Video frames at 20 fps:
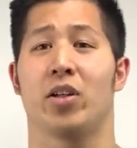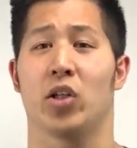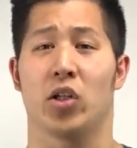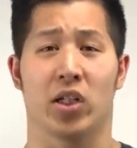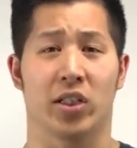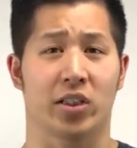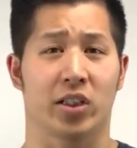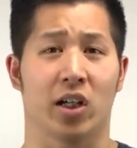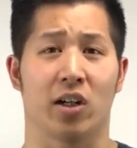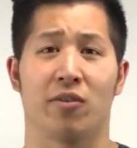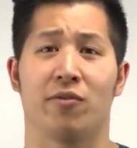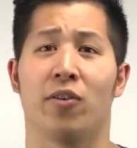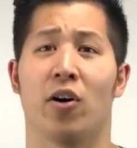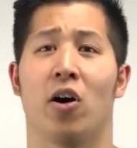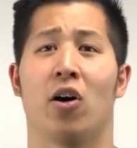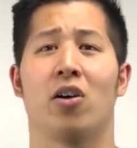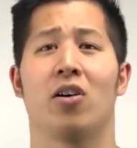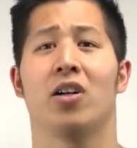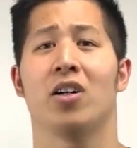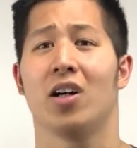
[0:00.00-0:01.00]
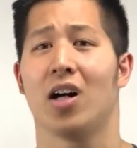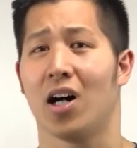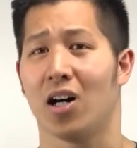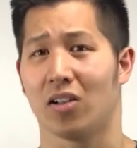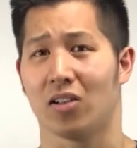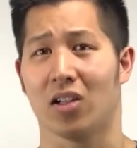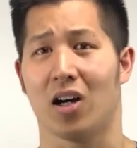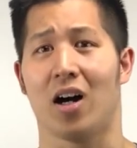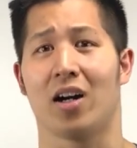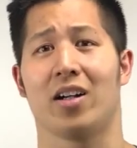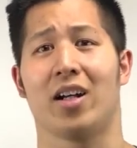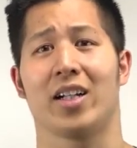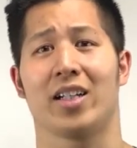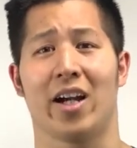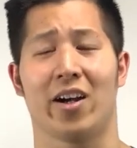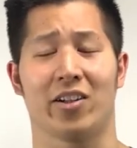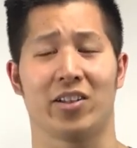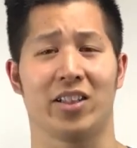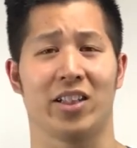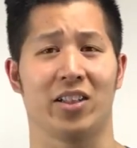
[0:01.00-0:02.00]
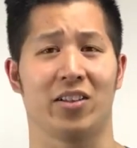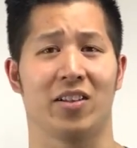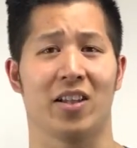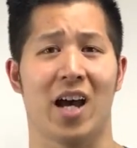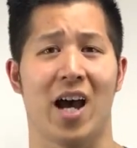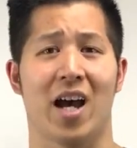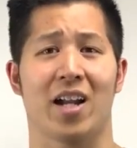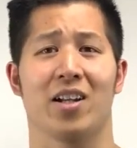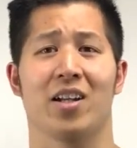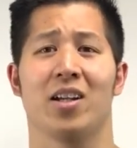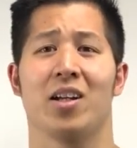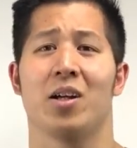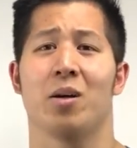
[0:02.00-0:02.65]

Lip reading: It's gonna fall a lot, I guarantee you that.